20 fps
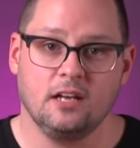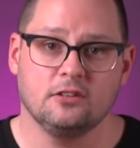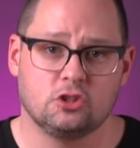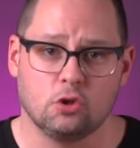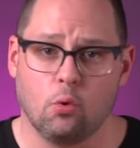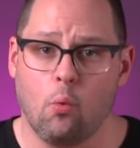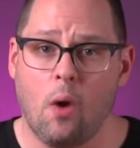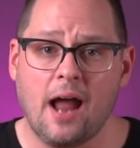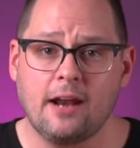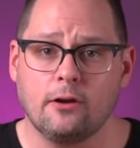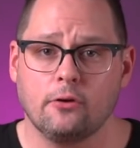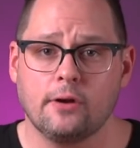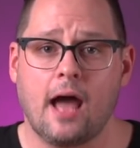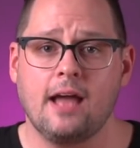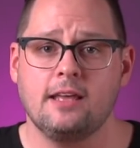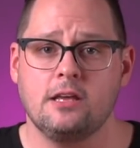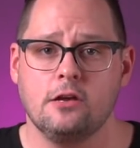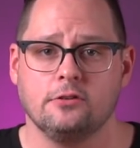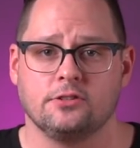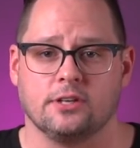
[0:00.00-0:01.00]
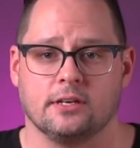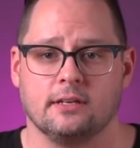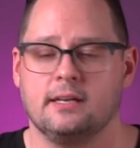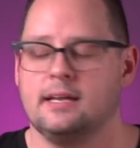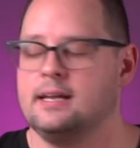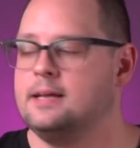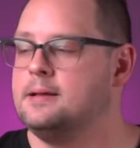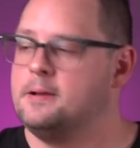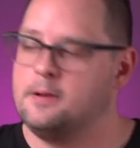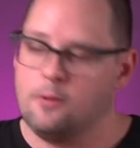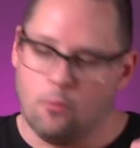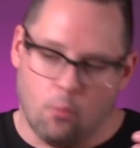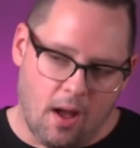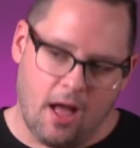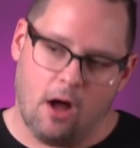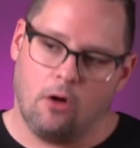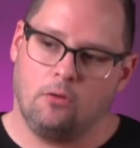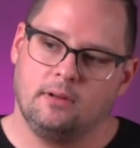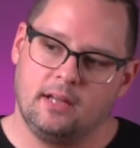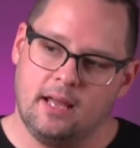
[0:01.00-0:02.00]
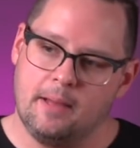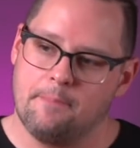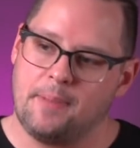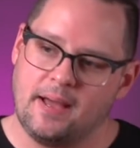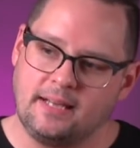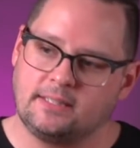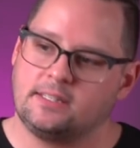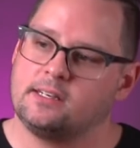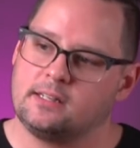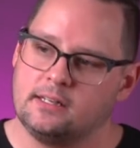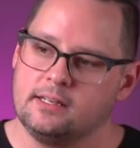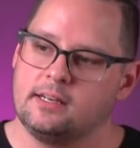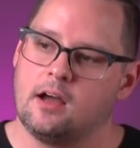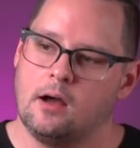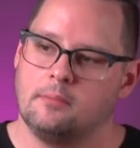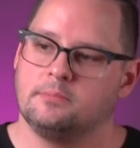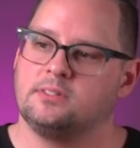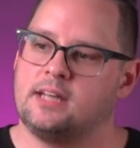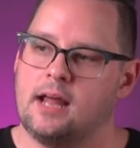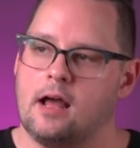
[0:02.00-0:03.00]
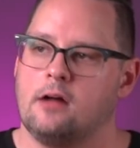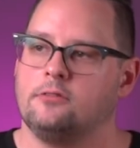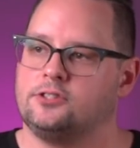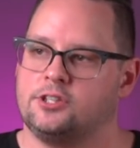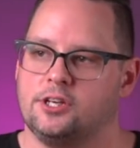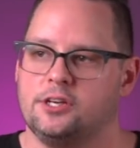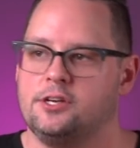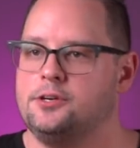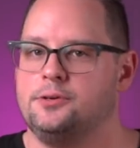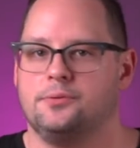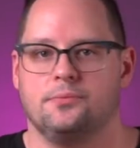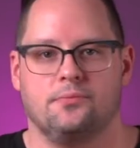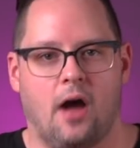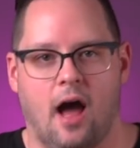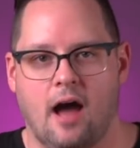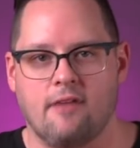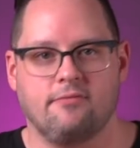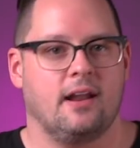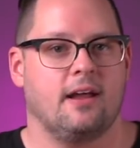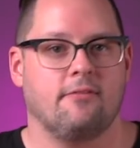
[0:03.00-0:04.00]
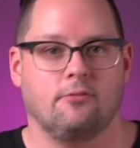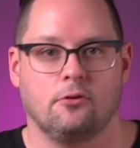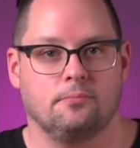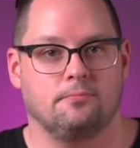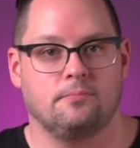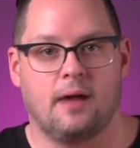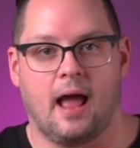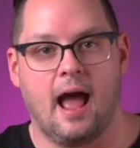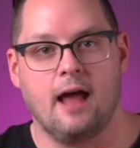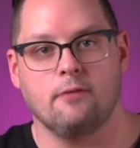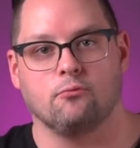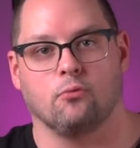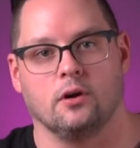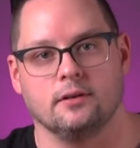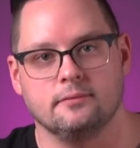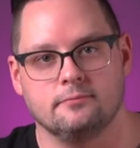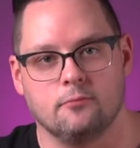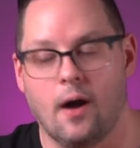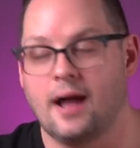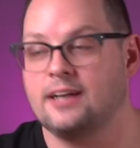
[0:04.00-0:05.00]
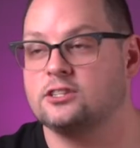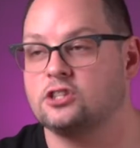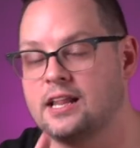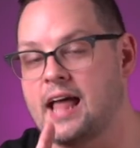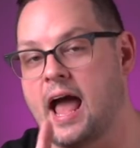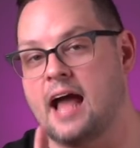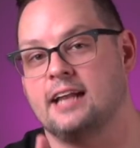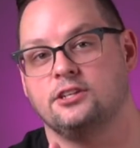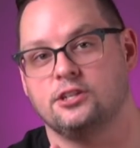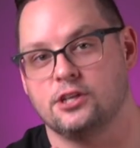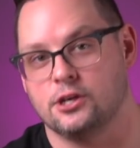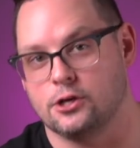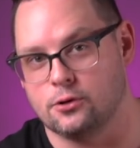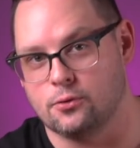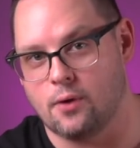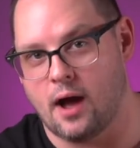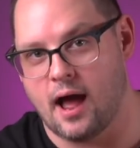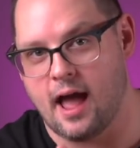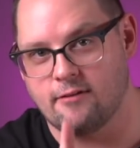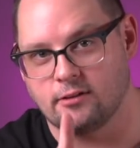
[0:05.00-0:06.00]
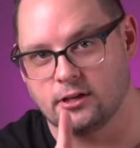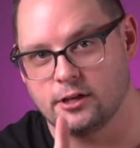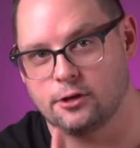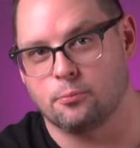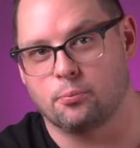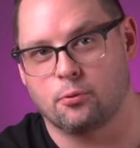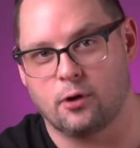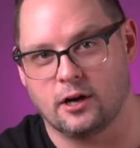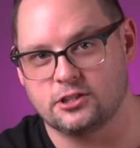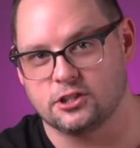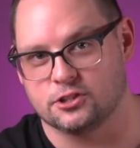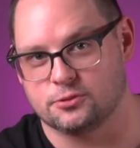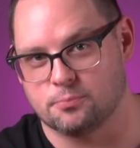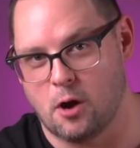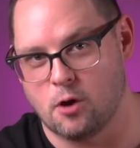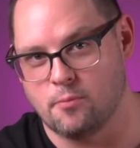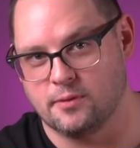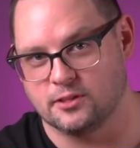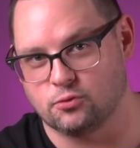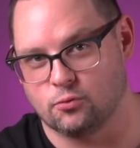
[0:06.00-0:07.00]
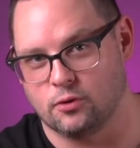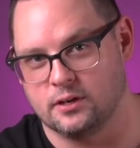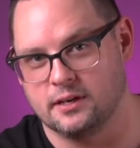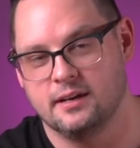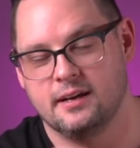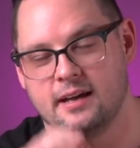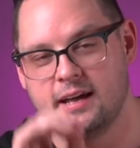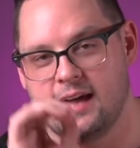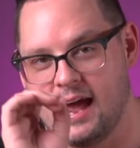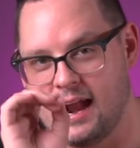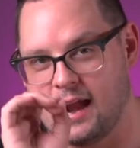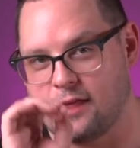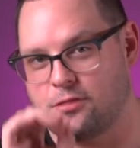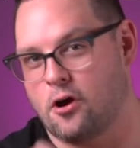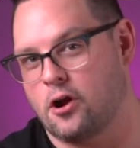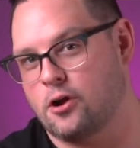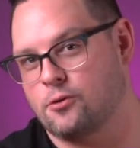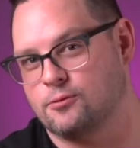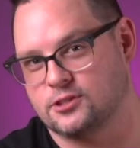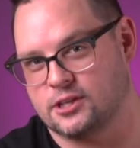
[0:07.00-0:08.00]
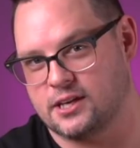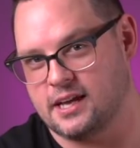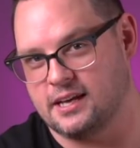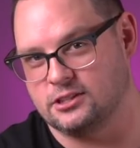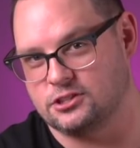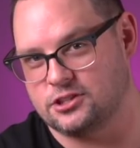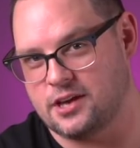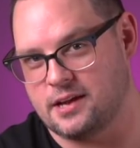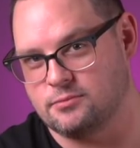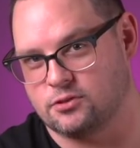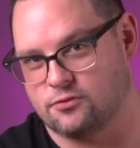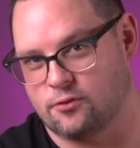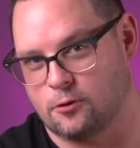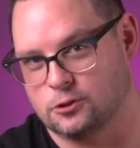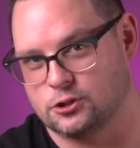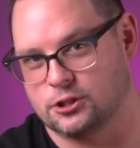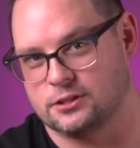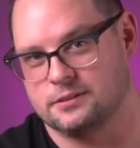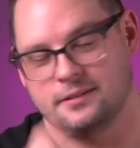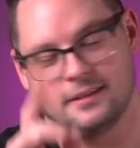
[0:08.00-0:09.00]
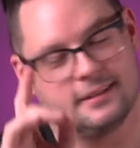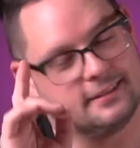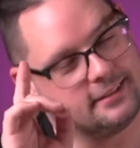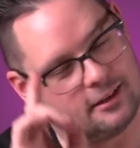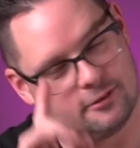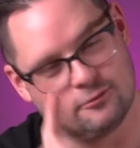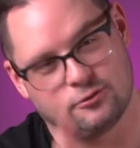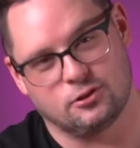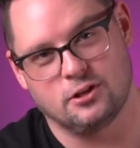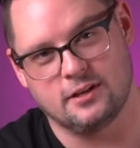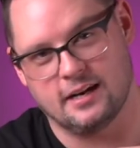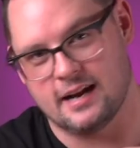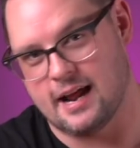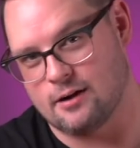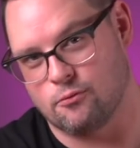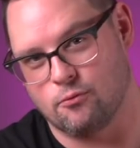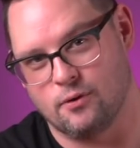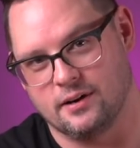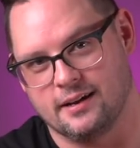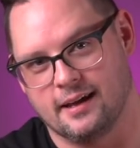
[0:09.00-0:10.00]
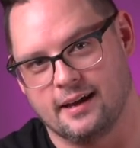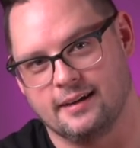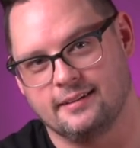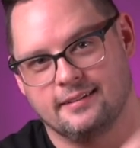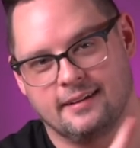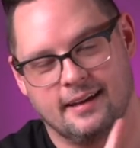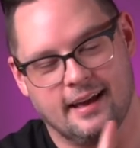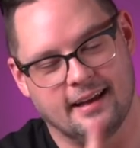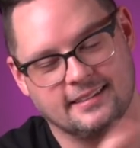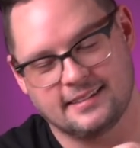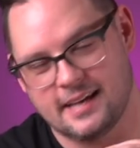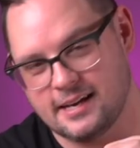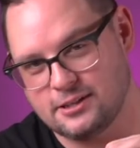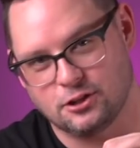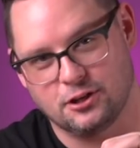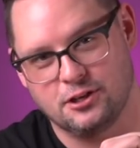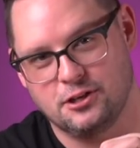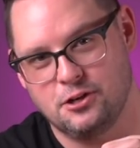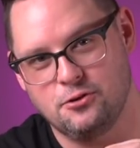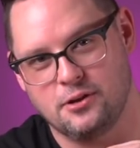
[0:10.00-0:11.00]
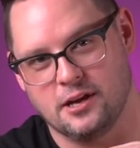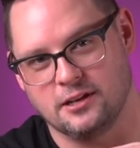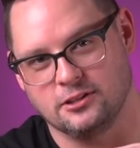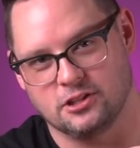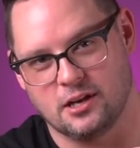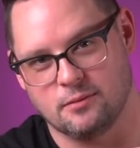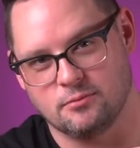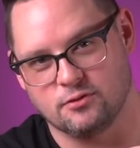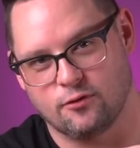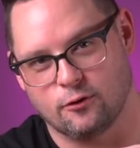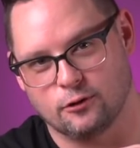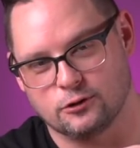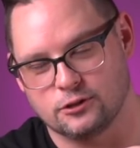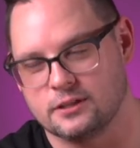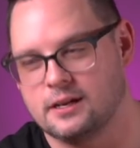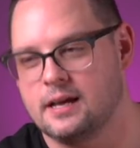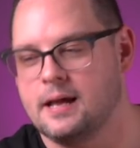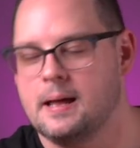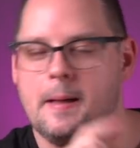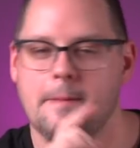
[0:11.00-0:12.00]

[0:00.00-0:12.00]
So why don't I use it? Well, it basically comes down to, I've never had one. Well, actually I do. I have a little Precious Moments one, and I thought it was a King James Version until I was looking at it one day, and it's actually a New King James Version.